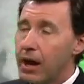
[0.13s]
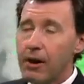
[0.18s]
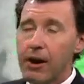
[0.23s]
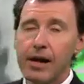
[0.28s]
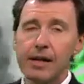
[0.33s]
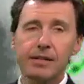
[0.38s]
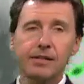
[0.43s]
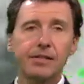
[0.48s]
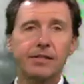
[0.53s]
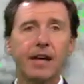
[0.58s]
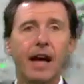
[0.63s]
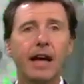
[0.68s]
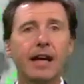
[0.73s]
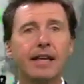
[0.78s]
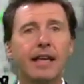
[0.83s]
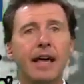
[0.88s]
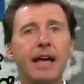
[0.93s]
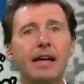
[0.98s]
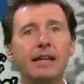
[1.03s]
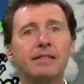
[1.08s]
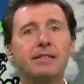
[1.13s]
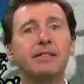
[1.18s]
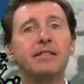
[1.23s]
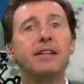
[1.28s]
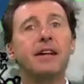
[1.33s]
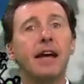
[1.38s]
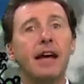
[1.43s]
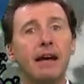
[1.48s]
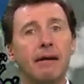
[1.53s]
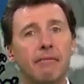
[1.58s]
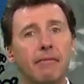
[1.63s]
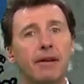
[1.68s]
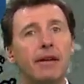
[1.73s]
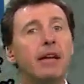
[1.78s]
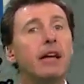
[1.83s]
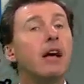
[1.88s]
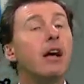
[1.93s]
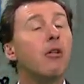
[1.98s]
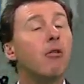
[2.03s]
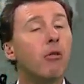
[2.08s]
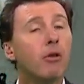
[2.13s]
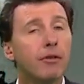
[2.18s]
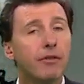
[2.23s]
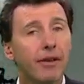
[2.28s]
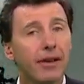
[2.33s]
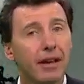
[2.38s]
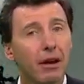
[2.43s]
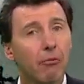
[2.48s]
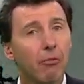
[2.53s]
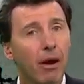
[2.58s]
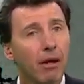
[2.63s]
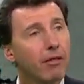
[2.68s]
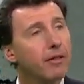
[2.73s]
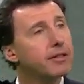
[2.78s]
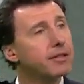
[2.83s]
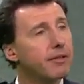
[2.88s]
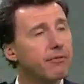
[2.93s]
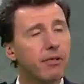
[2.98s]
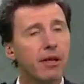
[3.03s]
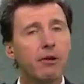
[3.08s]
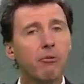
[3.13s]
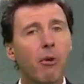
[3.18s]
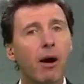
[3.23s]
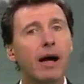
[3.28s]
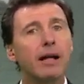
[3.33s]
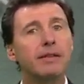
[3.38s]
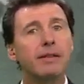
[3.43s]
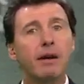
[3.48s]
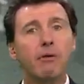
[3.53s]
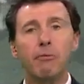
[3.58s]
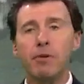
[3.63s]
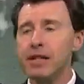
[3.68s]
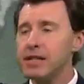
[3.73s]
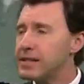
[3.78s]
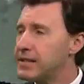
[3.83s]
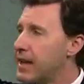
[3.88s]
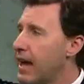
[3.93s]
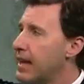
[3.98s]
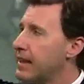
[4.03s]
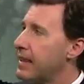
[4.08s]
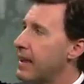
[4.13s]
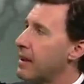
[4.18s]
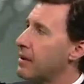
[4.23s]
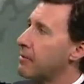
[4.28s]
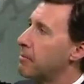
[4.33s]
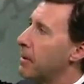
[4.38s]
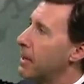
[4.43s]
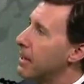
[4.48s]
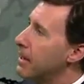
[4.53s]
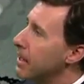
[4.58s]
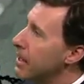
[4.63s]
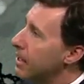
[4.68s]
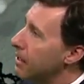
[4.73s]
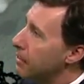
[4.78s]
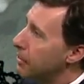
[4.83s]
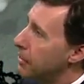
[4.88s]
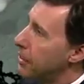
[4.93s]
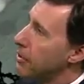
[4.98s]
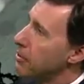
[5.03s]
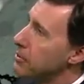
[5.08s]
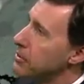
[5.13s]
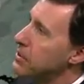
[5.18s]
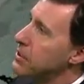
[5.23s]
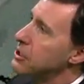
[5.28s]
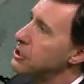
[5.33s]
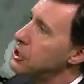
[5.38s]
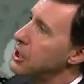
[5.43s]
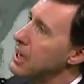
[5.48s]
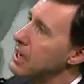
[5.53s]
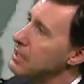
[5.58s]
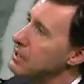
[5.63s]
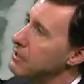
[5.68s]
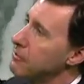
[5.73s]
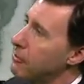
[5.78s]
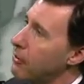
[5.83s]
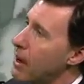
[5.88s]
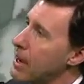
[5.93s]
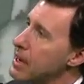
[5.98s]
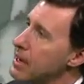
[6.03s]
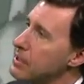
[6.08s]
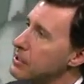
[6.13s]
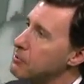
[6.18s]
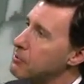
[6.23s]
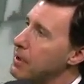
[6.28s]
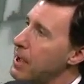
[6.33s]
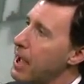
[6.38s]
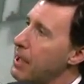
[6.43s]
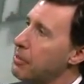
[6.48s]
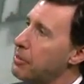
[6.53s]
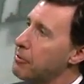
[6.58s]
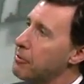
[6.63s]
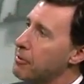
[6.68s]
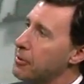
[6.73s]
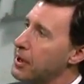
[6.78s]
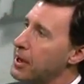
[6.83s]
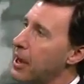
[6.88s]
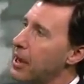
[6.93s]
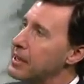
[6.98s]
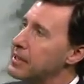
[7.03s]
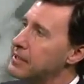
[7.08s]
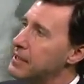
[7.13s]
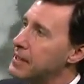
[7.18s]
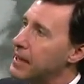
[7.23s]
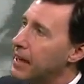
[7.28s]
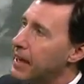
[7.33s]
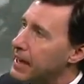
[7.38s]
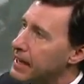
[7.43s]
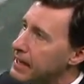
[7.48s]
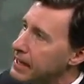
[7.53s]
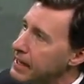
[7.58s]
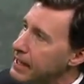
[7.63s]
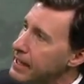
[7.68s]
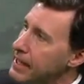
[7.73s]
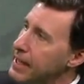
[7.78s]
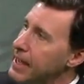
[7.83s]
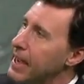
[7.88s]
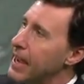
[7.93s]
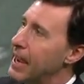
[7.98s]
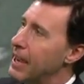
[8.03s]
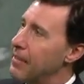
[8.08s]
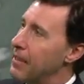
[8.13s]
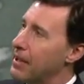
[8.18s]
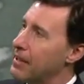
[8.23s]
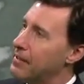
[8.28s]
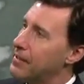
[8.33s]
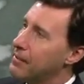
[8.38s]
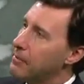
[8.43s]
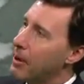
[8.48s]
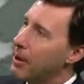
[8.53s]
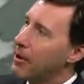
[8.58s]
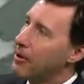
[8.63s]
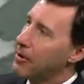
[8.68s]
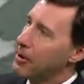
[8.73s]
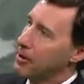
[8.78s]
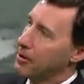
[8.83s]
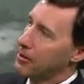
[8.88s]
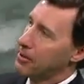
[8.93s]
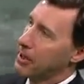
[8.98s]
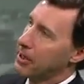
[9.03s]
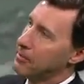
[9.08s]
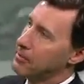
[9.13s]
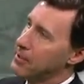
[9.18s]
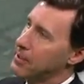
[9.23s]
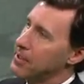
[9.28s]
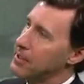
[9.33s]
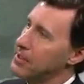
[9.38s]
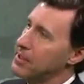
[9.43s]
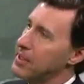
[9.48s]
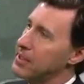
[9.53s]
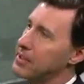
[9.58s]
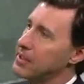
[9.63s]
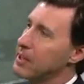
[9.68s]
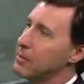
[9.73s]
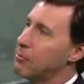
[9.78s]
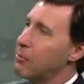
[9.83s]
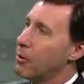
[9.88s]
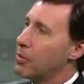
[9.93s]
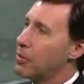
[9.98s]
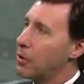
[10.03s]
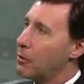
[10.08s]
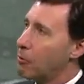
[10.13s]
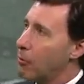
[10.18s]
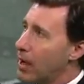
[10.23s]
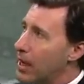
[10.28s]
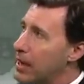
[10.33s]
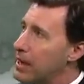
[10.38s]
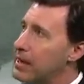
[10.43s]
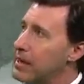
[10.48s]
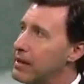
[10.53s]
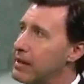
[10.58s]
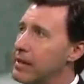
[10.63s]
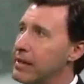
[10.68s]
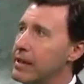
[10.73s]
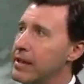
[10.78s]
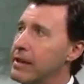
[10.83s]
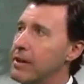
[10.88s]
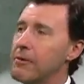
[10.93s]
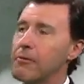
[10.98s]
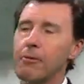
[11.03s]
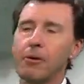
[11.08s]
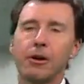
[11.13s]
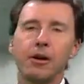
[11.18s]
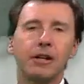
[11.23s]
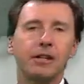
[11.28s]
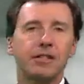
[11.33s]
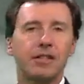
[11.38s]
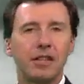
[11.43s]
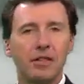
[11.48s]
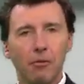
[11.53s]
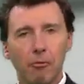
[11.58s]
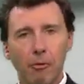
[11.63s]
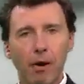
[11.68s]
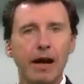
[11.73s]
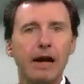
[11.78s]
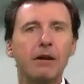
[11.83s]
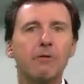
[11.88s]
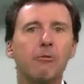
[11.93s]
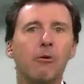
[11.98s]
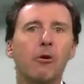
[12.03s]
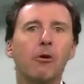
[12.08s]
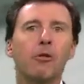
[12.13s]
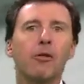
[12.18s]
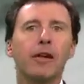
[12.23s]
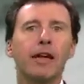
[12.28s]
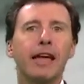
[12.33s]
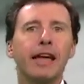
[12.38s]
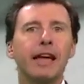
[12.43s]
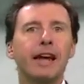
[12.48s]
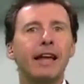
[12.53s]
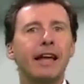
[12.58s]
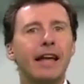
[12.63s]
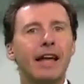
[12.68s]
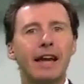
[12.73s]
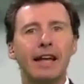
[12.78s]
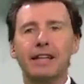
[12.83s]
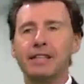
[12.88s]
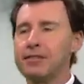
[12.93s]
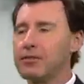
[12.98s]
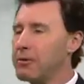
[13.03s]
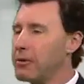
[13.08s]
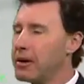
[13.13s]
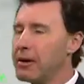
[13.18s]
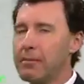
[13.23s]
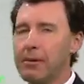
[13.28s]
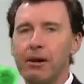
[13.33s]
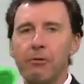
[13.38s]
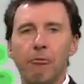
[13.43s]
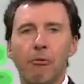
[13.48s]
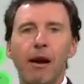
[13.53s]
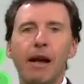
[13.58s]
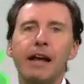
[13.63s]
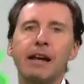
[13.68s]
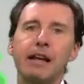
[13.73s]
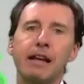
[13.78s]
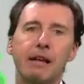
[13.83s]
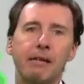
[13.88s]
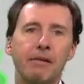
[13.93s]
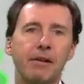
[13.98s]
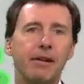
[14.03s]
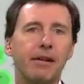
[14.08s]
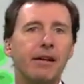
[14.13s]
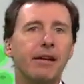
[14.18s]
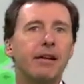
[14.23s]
All right, Skycast today. Looks like a relatively quiet day. Winds die down a bit. There's the chance of rain as we head through the night tonight. And then tomorrow, here comes the system with the wind. We're going to see the rain rolling in, and it's going to be rainy